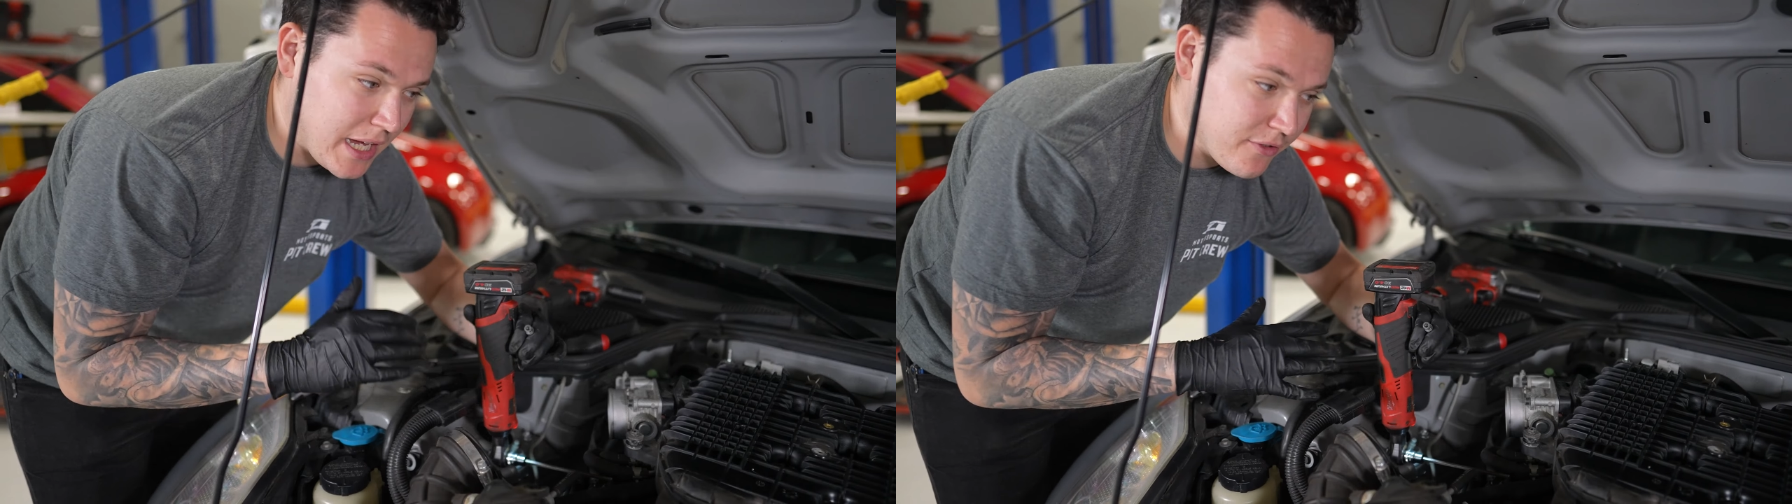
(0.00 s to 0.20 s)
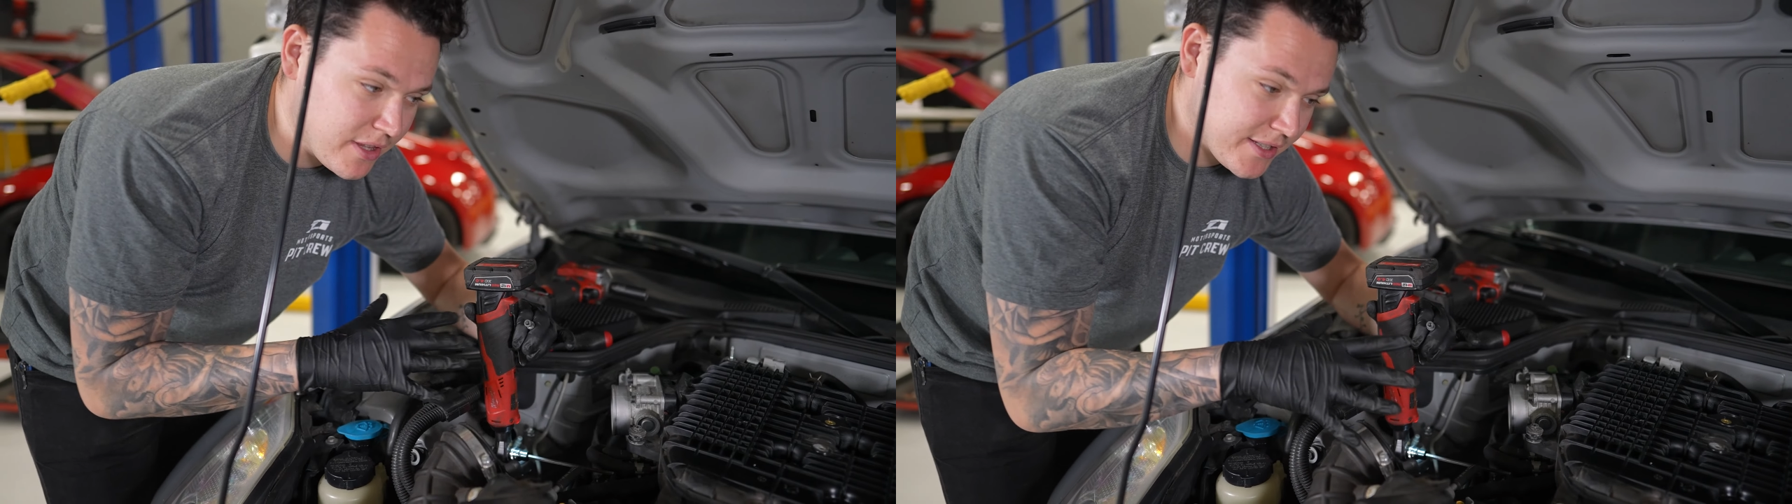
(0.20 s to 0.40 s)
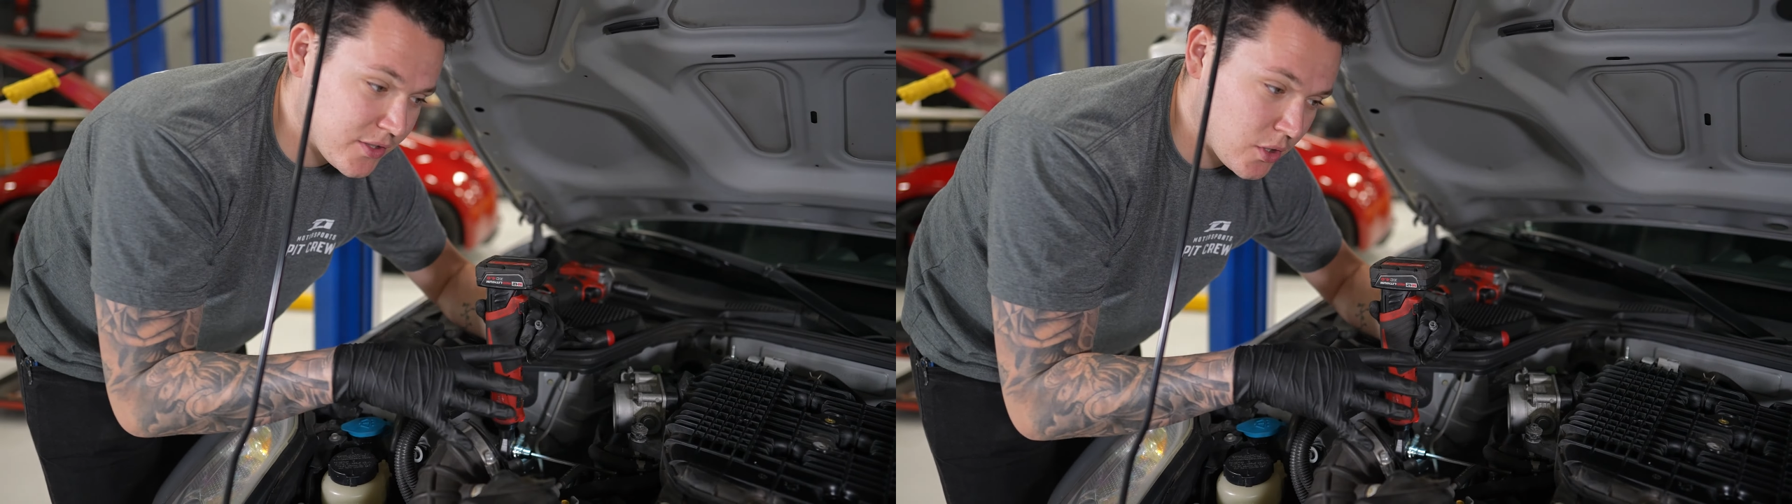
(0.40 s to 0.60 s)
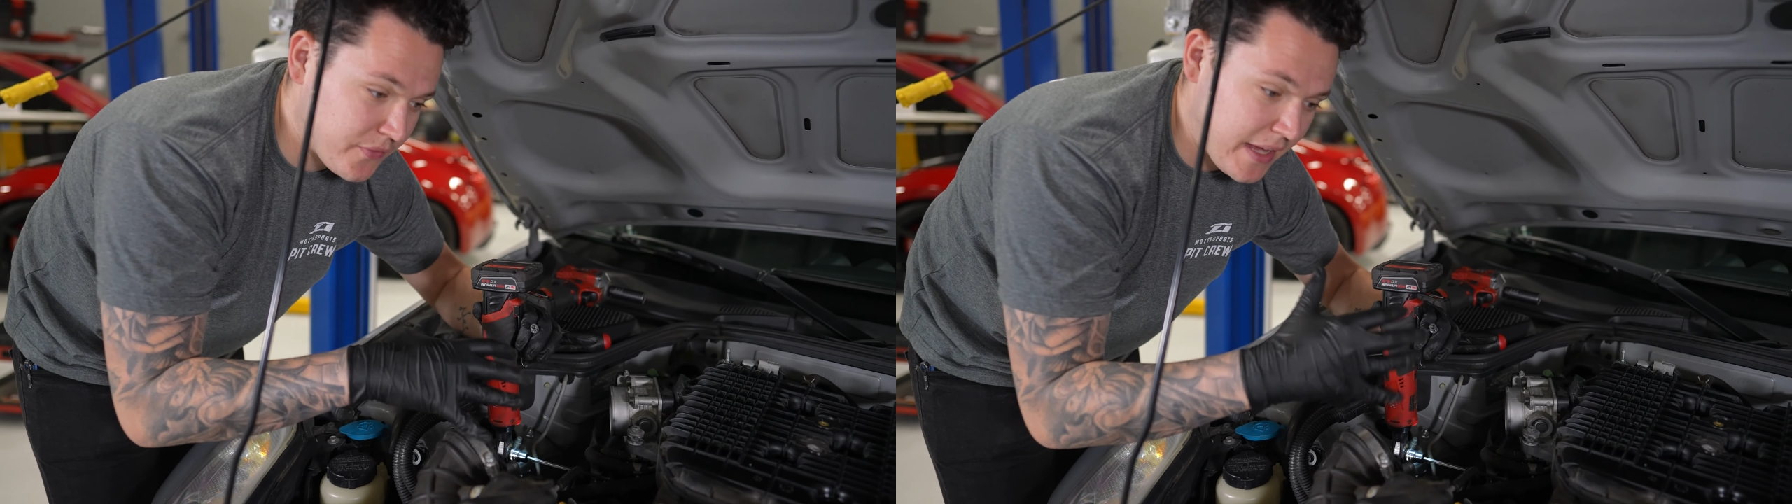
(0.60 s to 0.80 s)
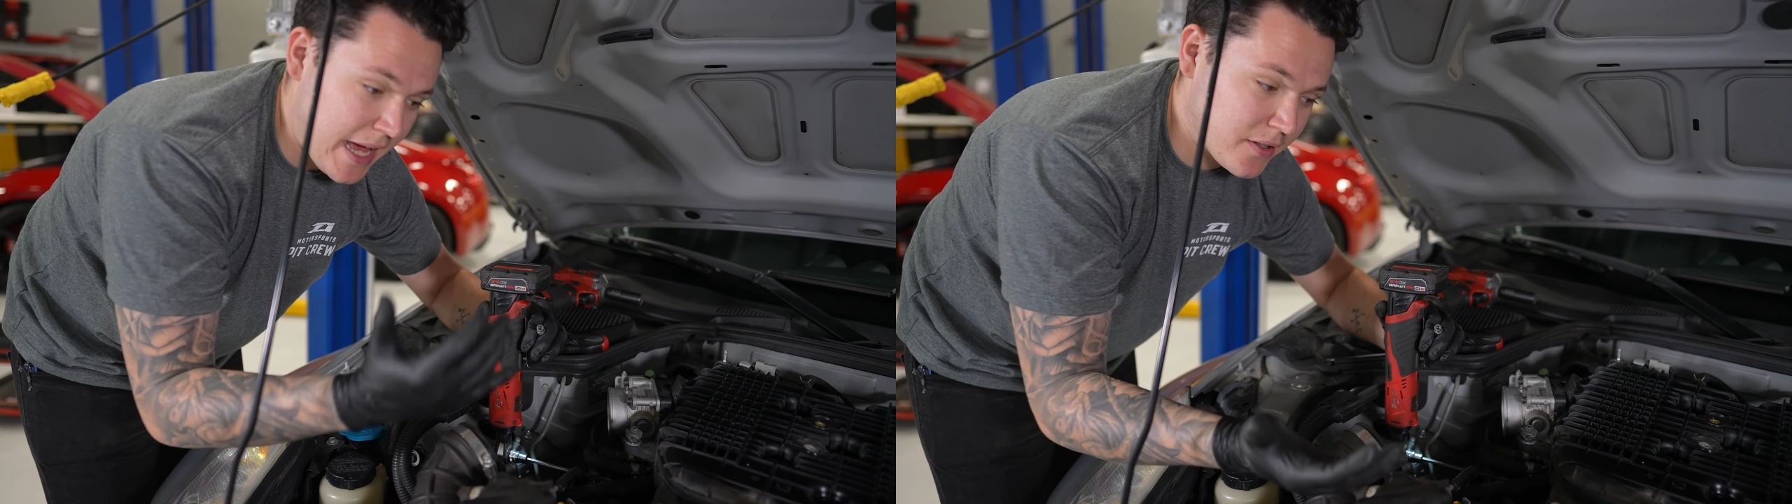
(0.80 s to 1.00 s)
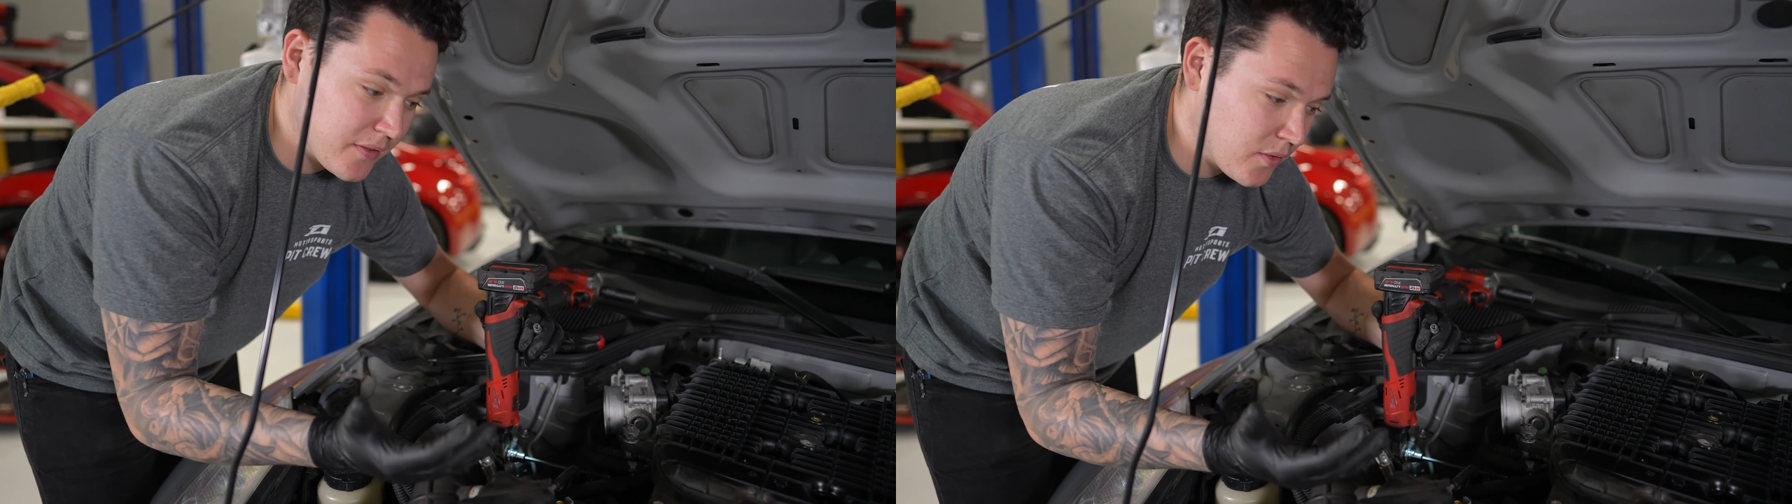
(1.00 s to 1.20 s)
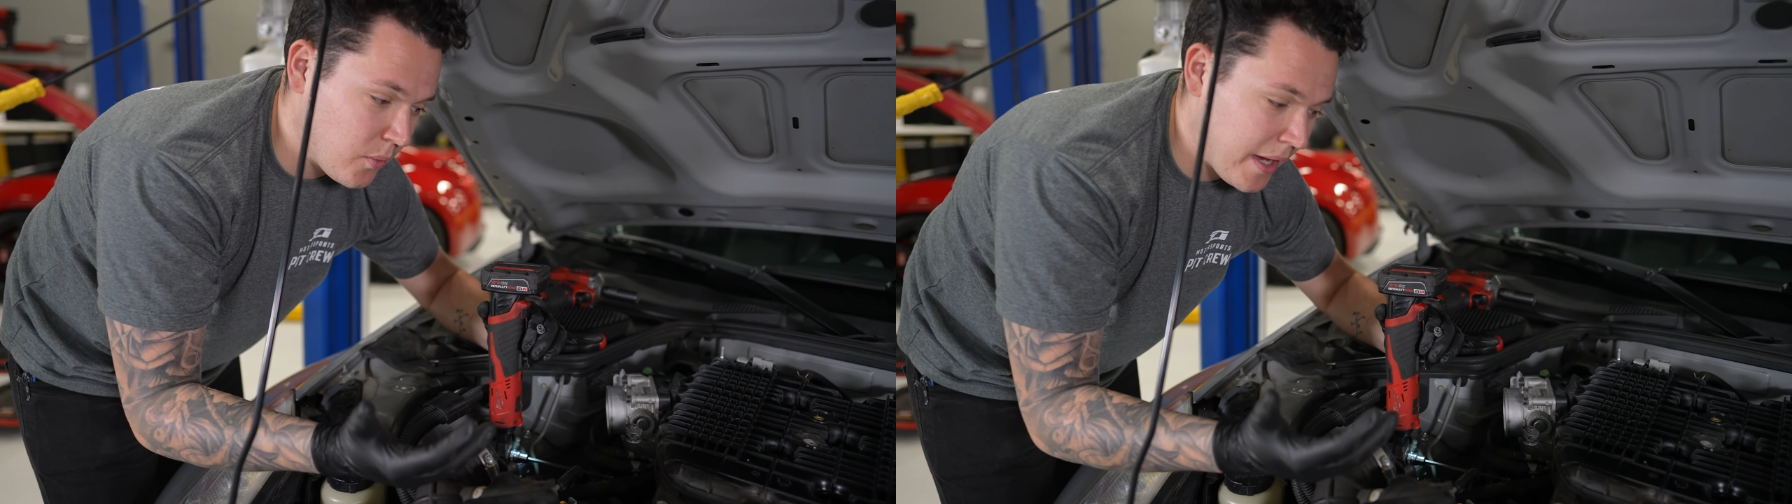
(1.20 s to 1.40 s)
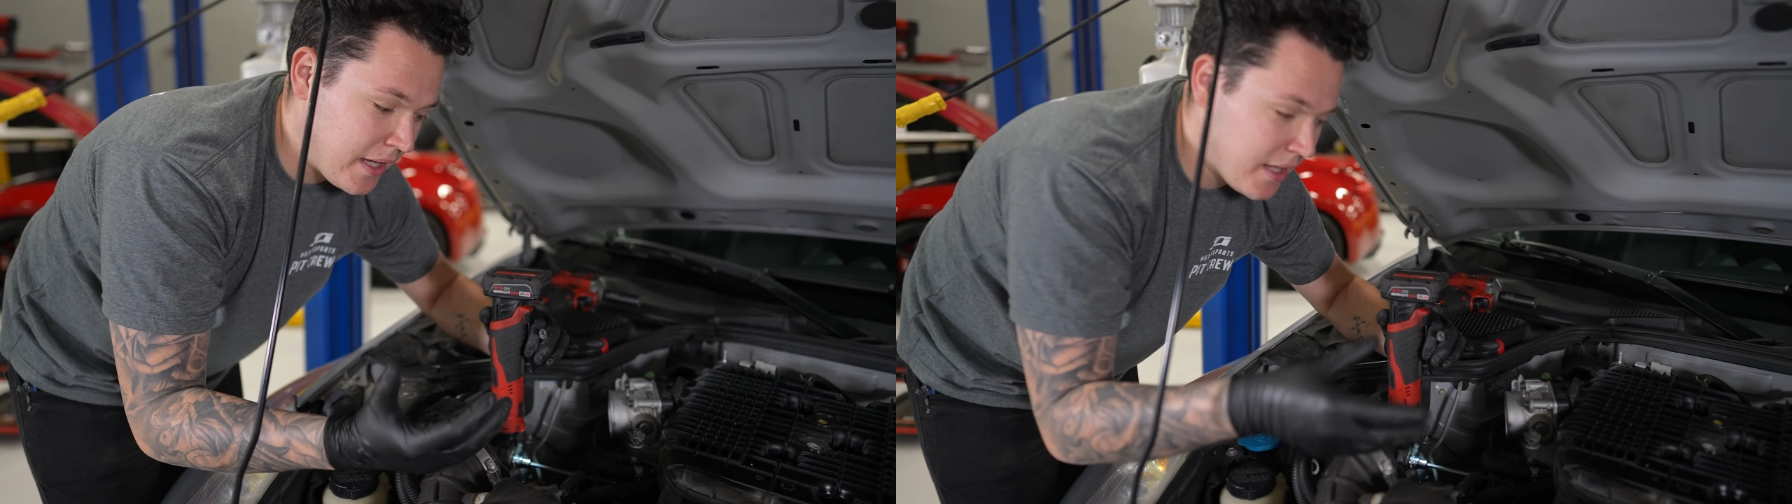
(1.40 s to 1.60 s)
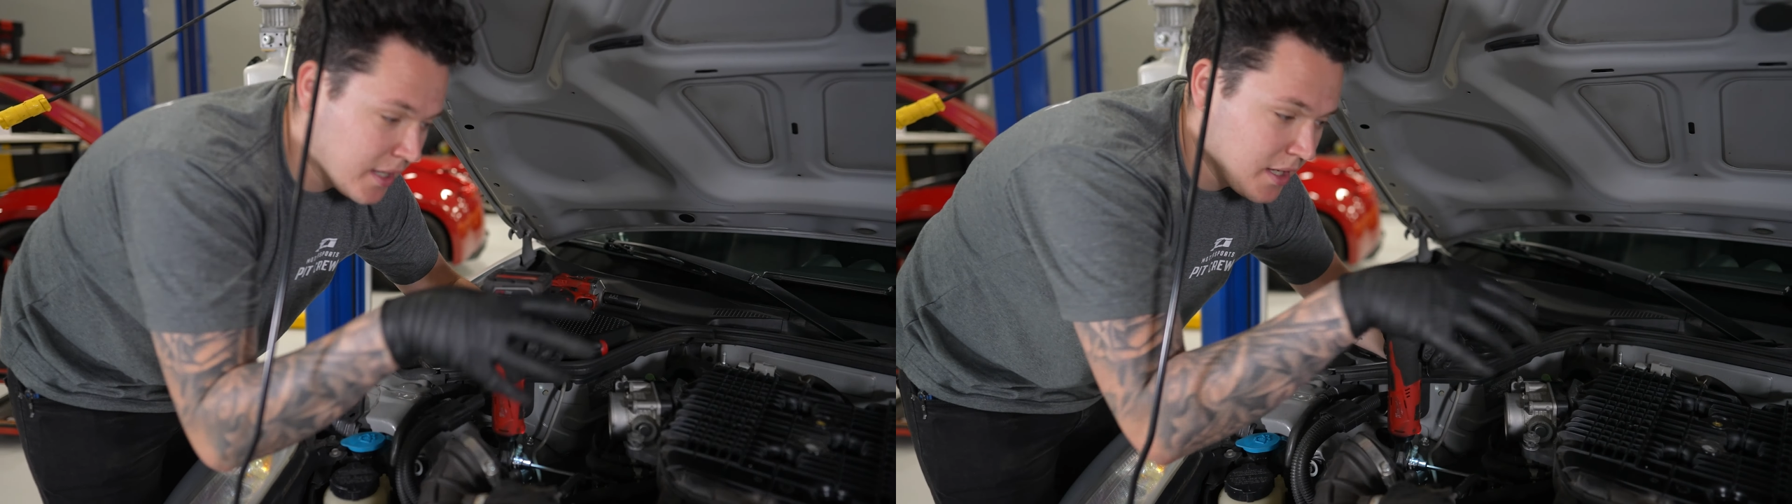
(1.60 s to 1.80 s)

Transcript: everything sort of out of the way,